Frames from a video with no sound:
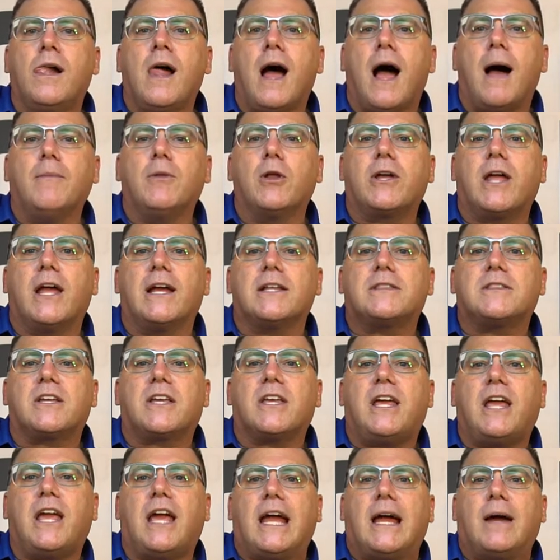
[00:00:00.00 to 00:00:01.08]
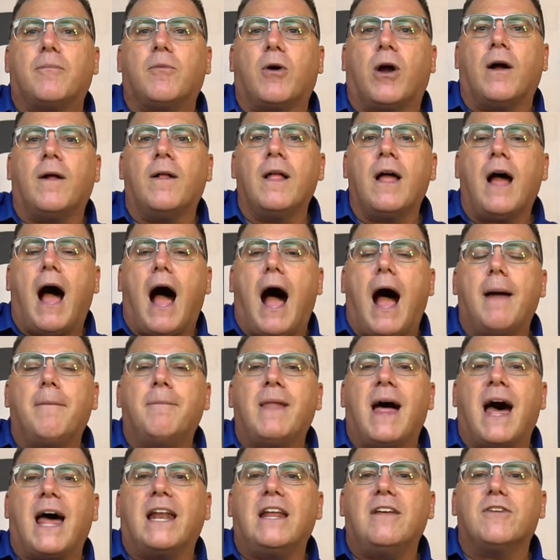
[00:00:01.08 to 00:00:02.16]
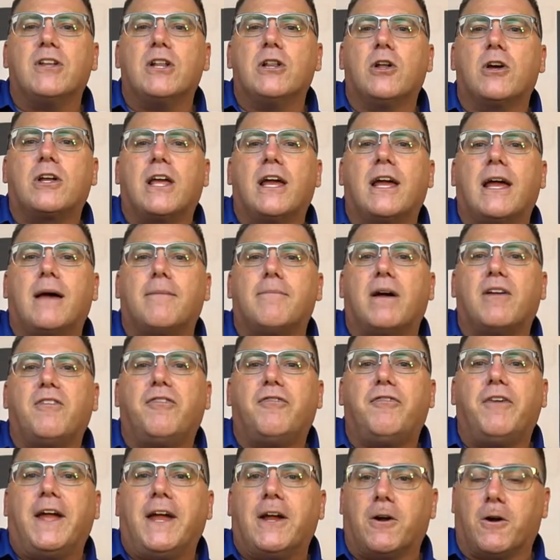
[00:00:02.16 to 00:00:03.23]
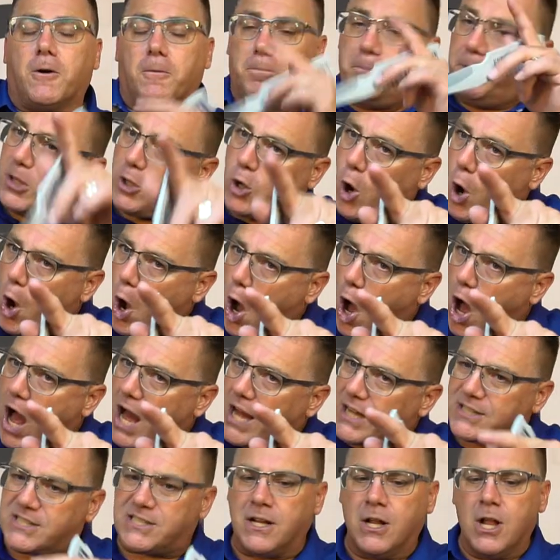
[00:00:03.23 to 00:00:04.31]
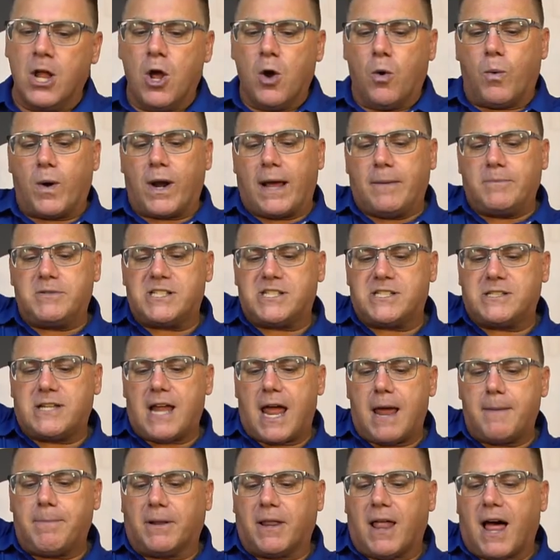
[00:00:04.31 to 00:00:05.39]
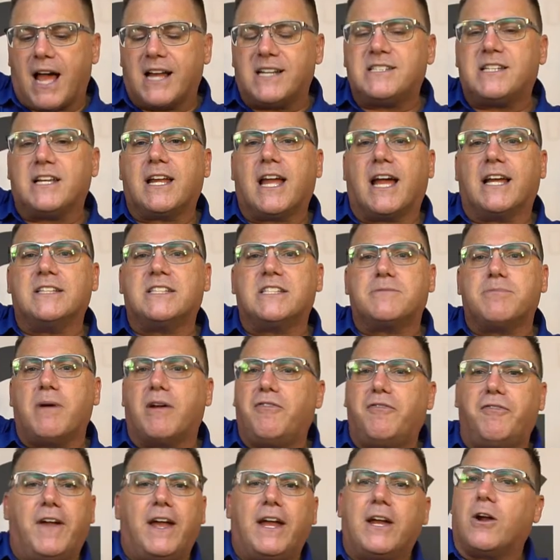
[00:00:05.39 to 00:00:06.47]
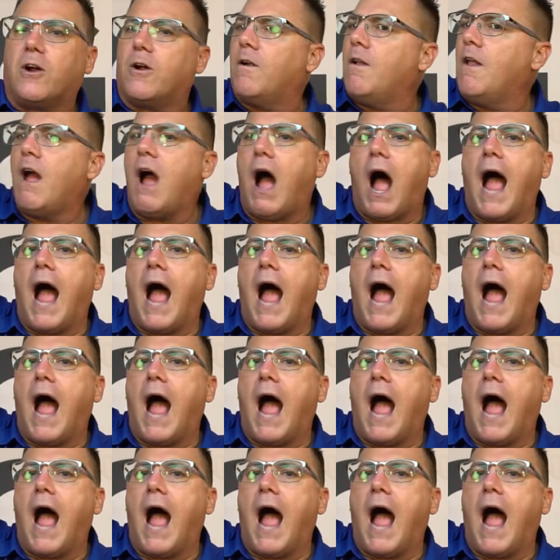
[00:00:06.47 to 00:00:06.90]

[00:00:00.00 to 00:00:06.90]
I'm looking at the camera. I'm not even looking at my finger, because when I'm stabilized against my finger,